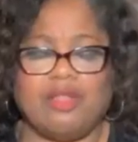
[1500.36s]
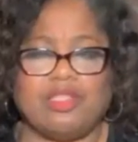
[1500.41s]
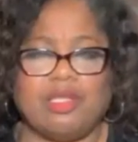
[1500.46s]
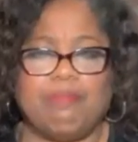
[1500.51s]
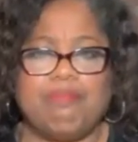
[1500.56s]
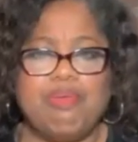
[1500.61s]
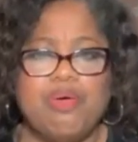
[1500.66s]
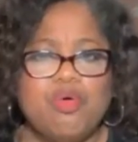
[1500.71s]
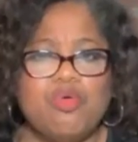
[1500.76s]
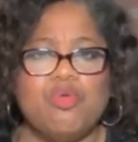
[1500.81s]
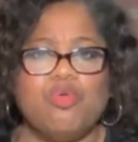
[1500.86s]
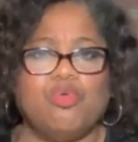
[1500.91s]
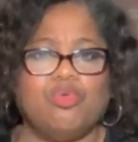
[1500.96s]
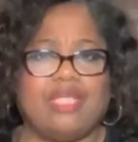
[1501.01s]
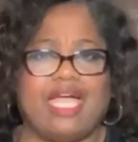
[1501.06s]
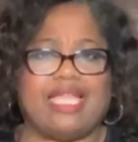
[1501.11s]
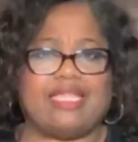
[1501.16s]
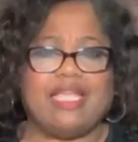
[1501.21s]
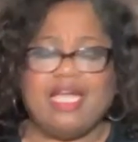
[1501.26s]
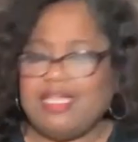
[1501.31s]
uh, the
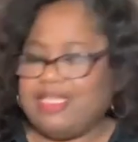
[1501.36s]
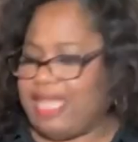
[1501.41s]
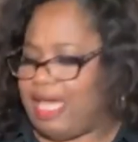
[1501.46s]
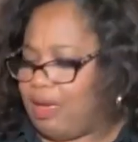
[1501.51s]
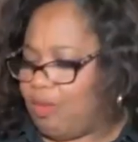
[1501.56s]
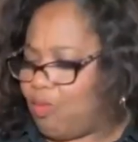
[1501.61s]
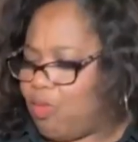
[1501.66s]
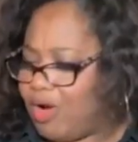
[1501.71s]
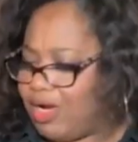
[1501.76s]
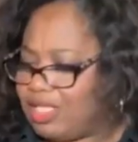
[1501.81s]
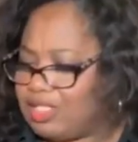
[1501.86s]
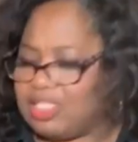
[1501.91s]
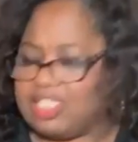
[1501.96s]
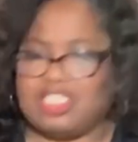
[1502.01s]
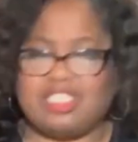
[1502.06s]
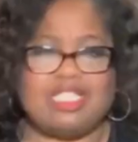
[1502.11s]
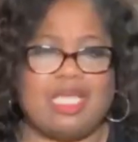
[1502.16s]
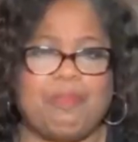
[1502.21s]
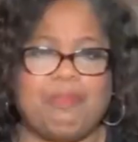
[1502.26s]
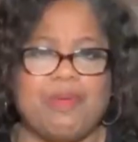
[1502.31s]
pool that, that
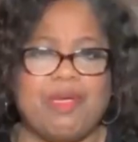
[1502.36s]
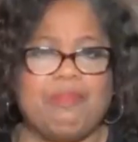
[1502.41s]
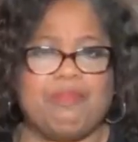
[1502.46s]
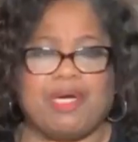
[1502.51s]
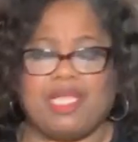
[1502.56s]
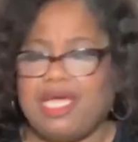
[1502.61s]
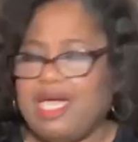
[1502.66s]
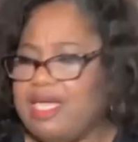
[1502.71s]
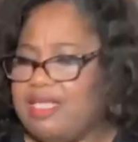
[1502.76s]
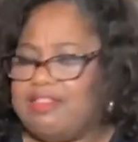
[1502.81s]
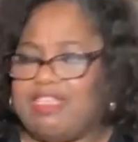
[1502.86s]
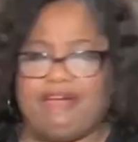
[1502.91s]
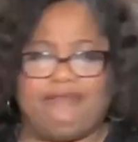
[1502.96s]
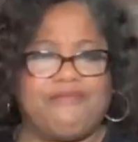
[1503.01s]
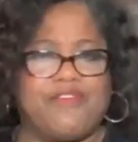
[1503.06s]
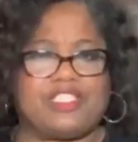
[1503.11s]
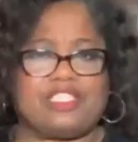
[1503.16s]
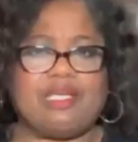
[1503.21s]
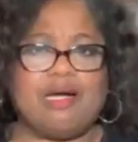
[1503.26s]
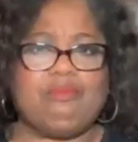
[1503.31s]
wanted to step in, but
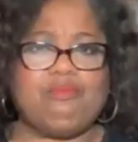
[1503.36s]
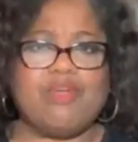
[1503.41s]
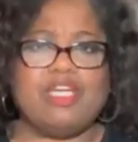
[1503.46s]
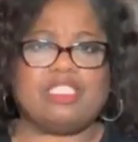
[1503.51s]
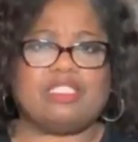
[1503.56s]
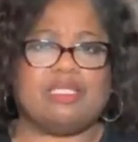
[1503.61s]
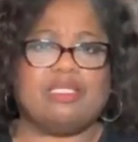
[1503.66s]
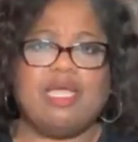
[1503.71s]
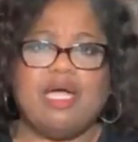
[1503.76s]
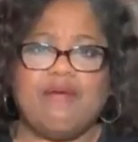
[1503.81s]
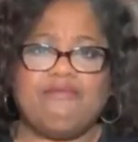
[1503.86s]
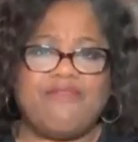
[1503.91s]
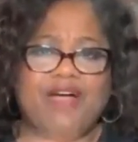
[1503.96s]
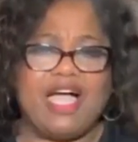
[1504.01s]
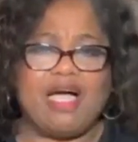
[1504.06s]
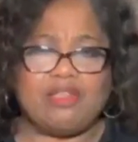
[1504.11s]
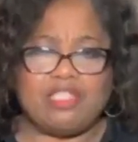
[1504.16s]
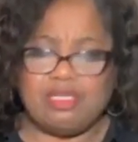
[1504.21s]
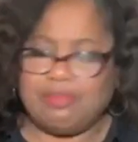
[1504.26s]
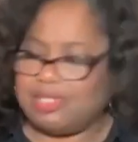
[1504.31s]
that for some reason
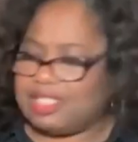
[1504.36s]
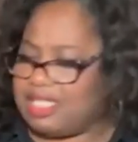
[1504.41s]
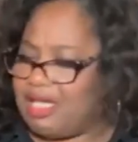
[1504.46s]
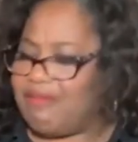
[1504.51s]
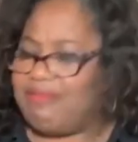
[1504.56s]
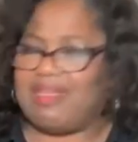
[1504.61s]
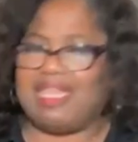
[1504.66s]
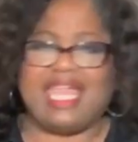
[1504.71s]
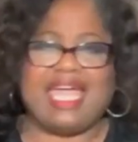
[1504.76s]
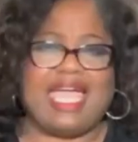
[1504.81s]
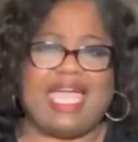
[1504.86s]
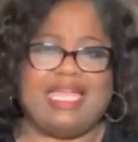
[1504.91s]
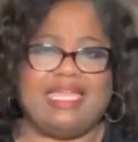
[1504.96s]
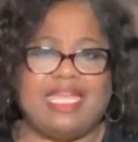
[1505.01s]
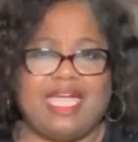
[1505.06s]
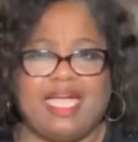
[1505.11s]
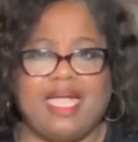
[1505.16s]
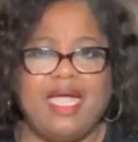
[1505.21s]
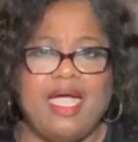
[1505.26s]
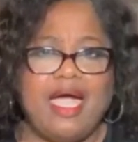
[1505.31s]
found himself
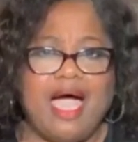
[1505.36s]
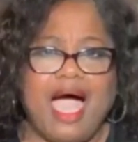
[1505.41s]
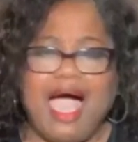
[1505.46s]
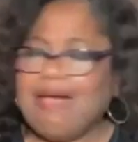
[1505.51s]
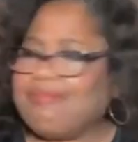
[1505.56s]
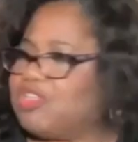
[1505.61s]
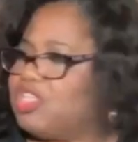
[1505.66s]
laying there.